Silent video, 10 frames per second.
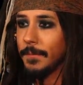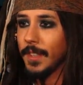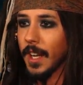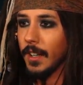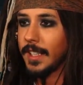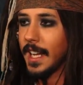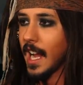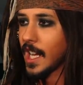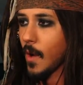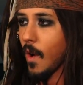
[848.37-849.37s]
Okay, I
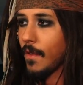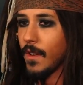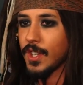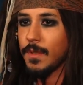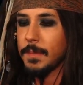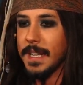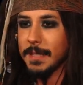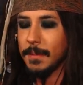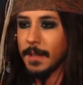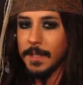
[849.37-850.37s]
go over. I switch back to
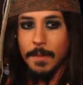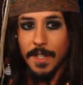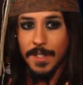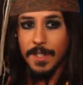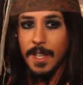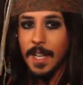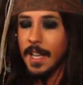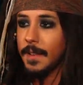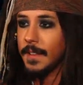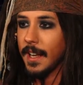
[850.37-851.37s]
blunderbuss.
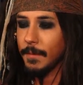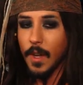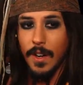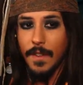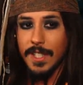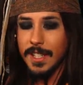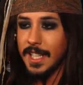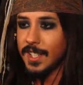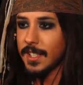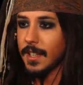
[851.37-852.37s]
I'm going over to
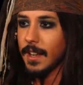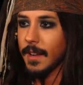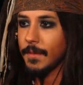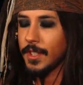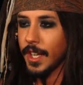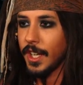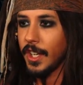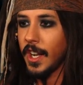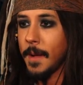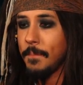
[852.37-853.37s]
this. Da da da
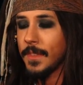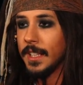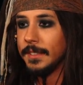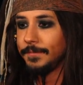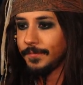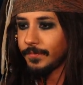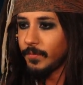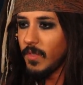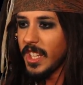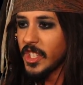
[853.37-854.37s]
da.
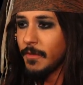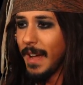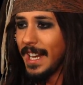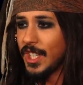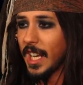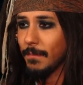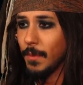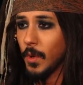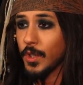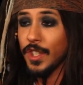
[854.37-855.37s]
You've managed to get on
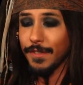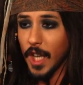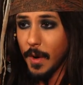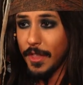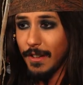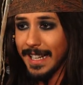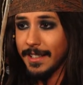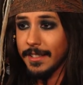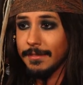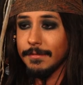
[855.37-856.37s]
board. You've lowered the
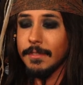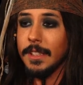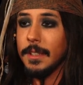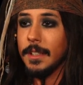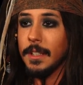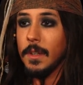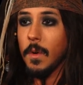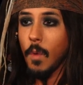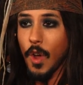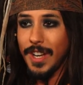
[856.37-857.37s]
anchor.
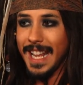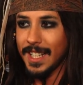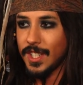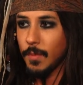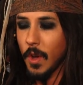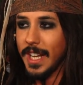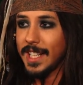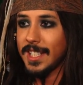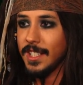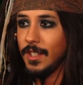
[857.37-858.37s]
What next? What
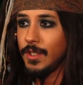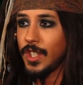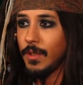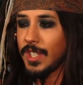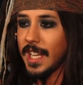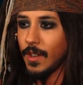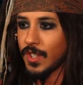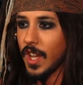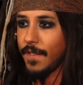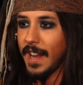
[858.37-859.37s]
next can you do to get
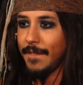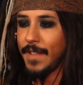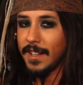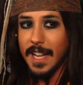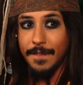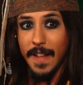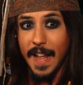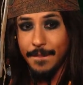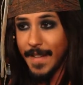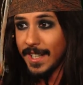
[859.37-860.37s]
yourself an
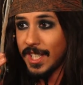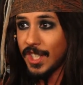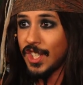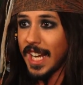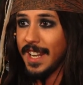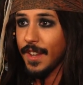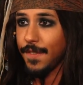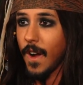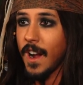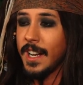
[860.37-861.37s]
advantage in the
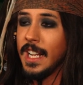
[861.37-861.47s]
fight?